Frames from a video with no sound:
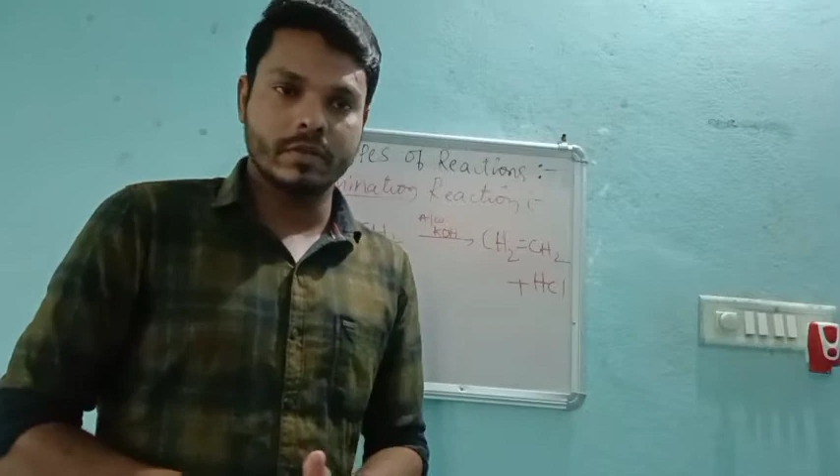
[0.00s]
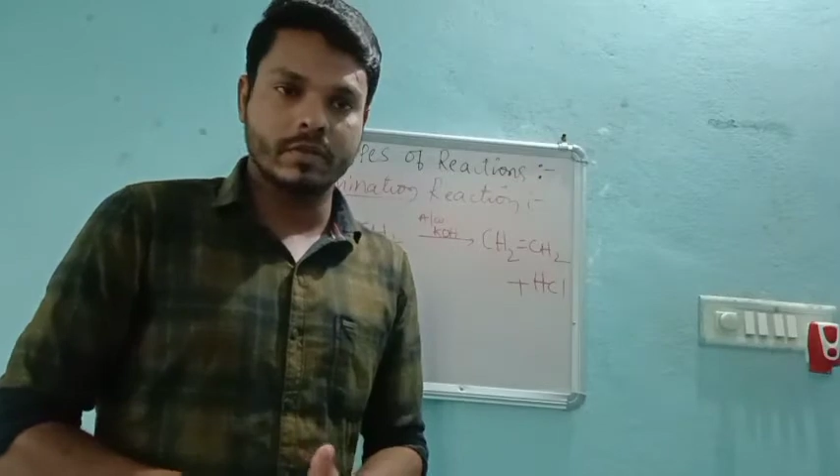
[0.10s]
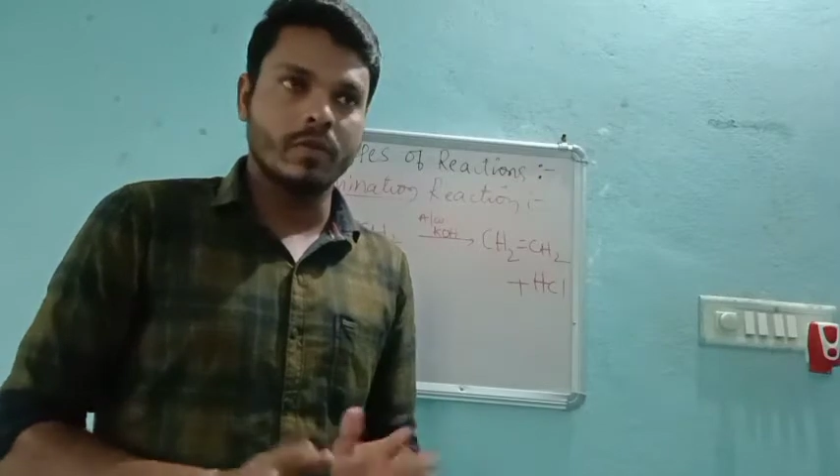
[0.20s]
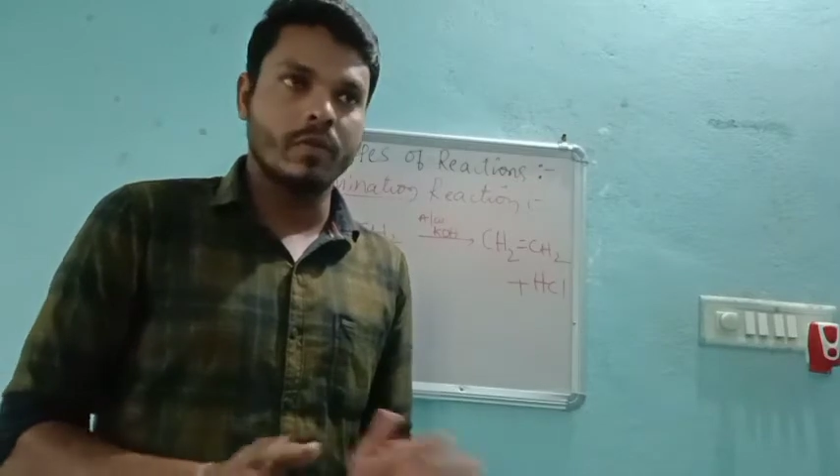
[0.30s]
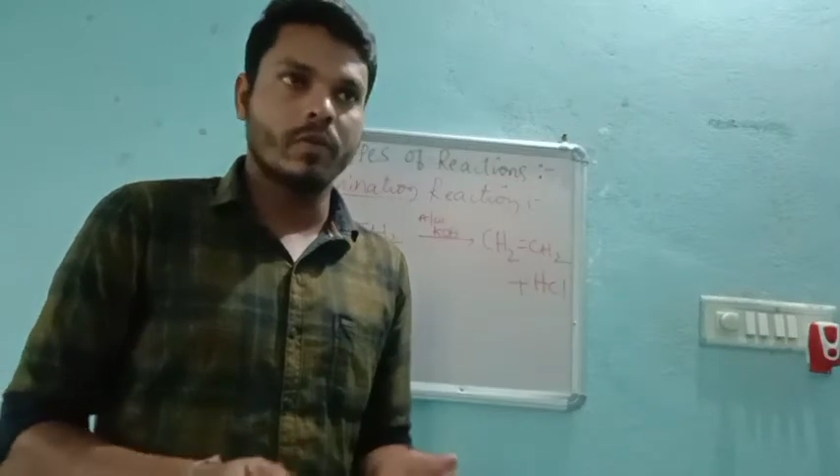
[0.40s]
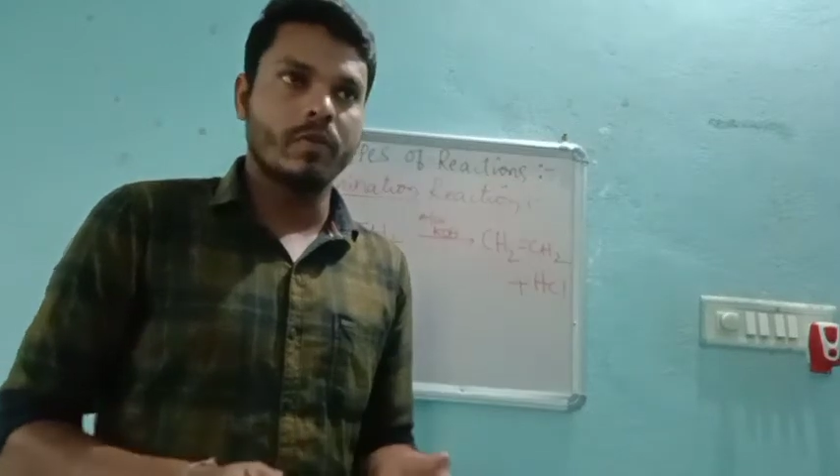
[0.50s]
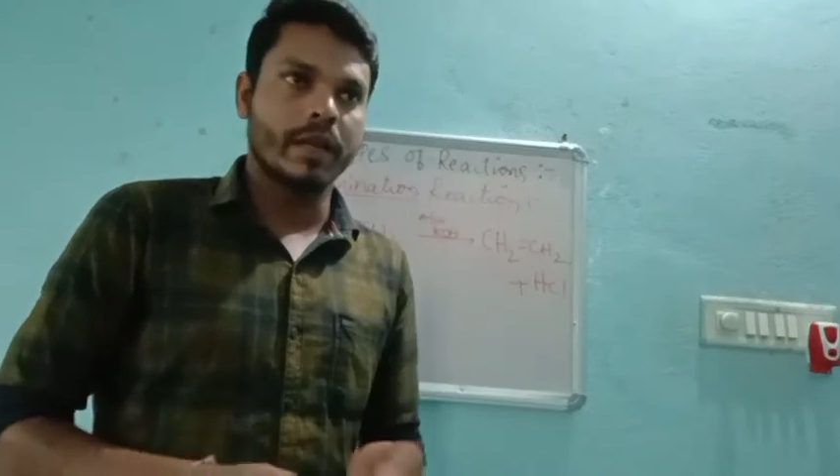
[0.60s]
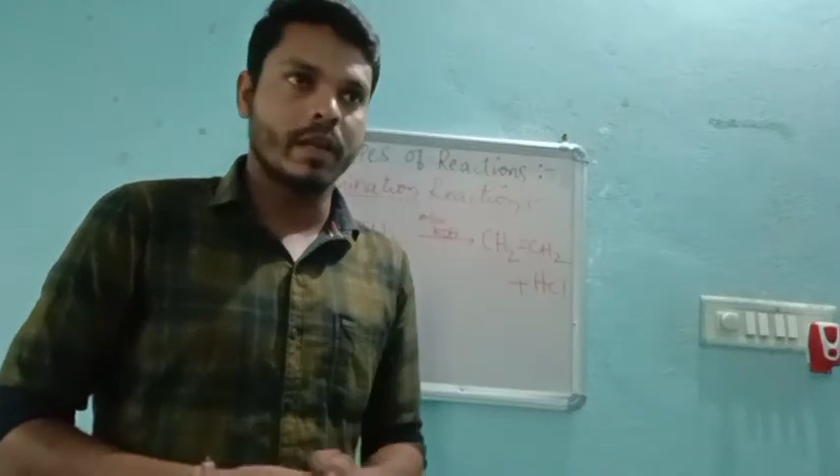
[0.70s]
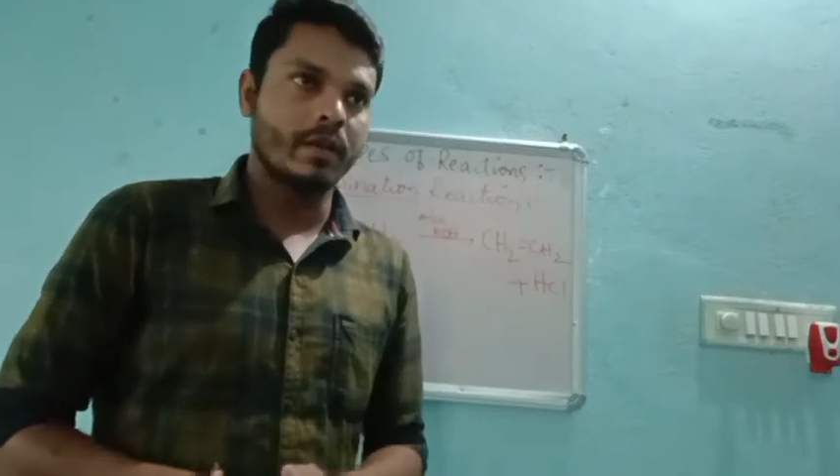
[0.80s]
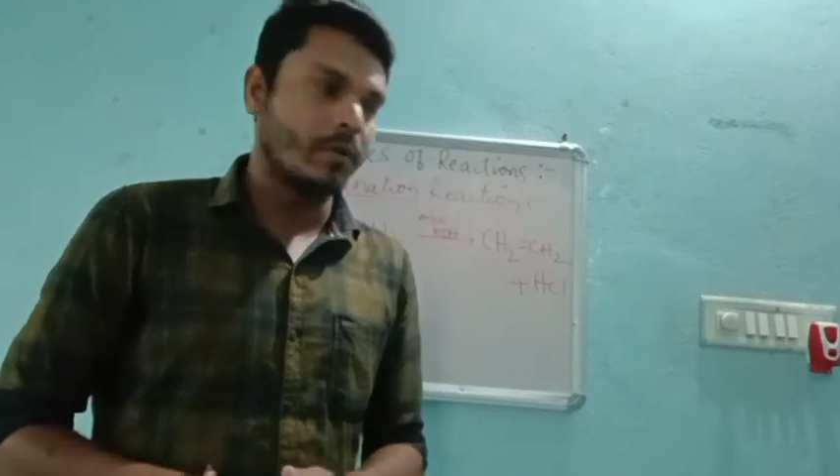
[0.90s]
You don't
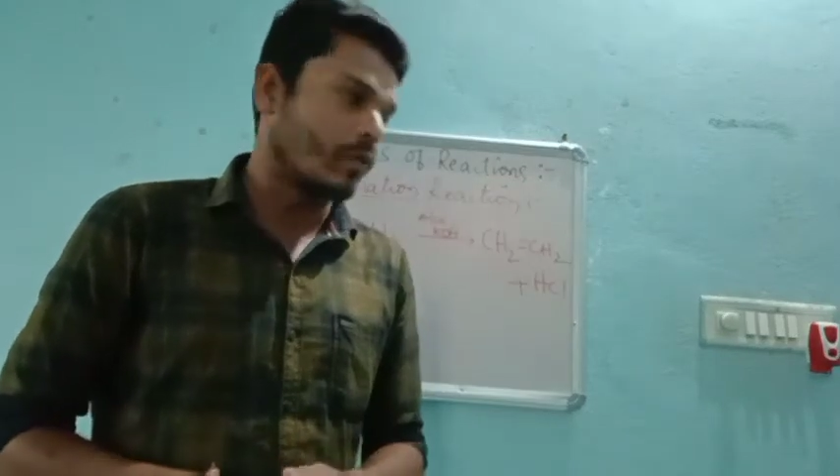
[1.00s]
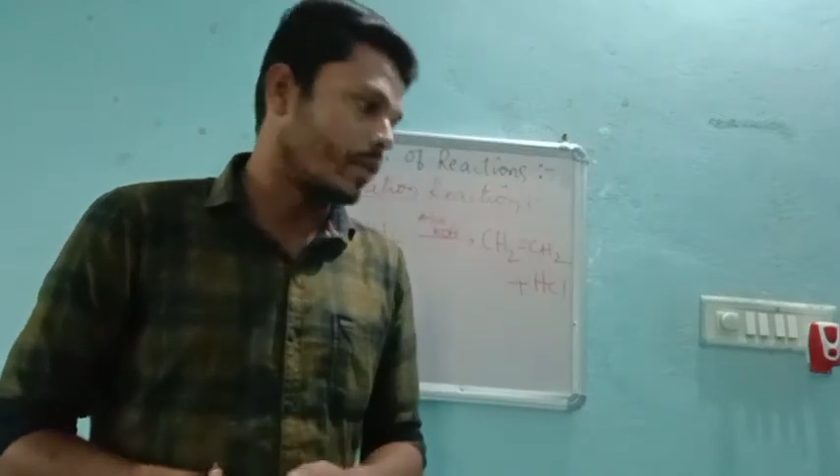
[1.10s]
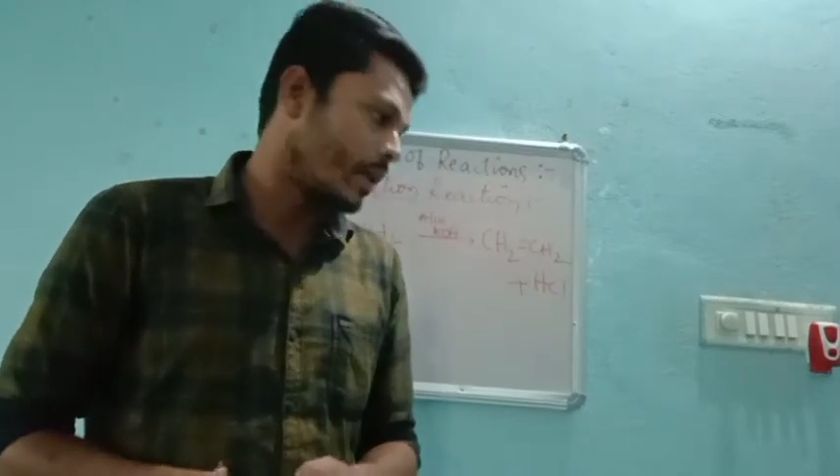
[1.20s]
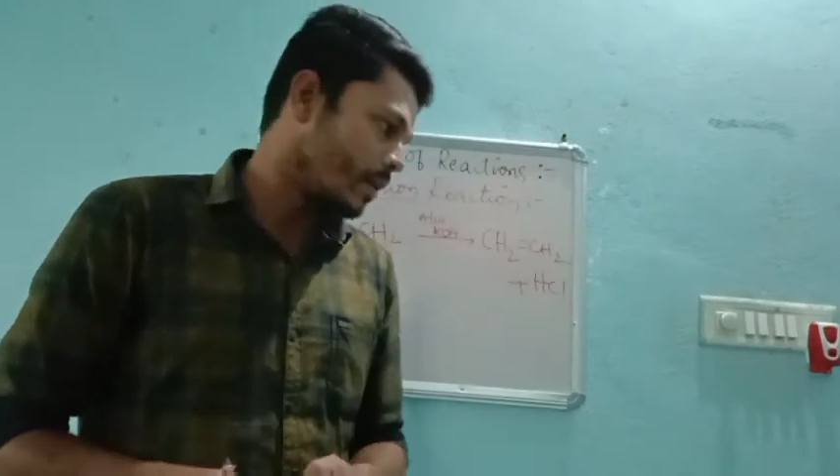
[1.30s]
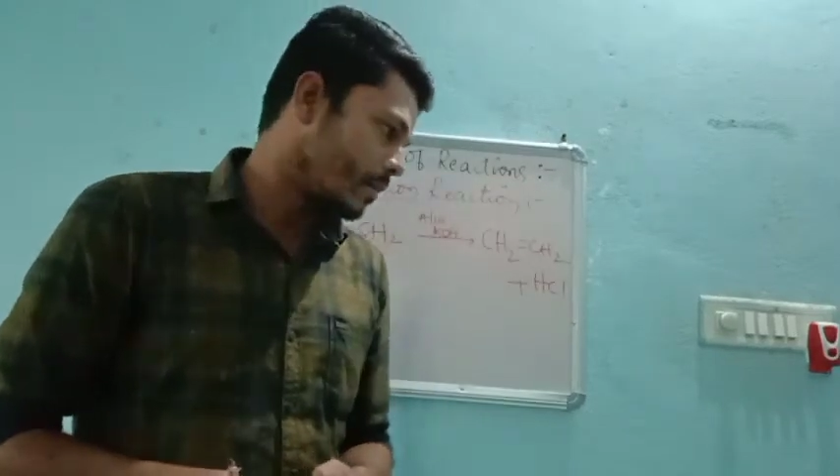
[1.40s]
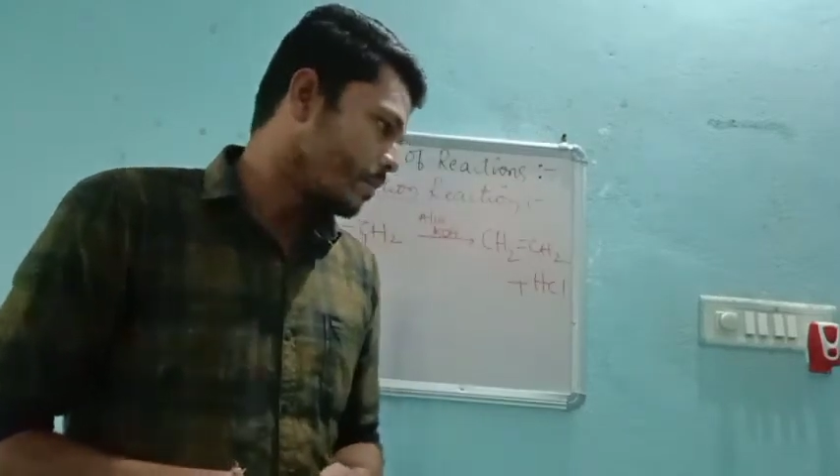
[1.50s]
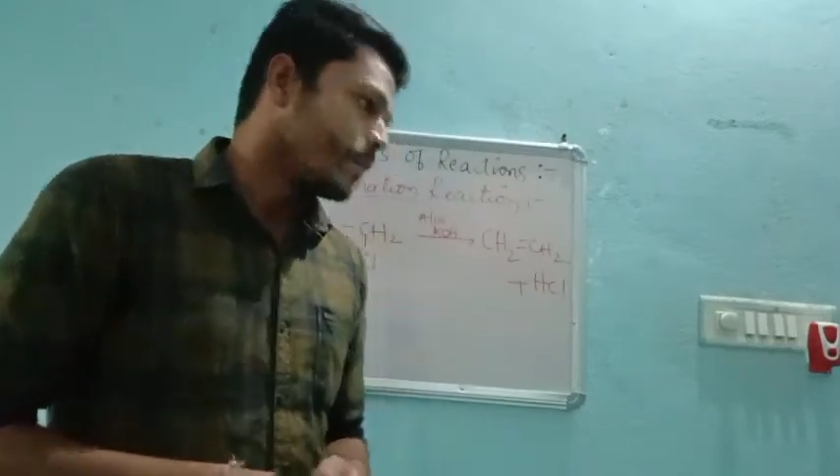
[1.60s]
worry about that.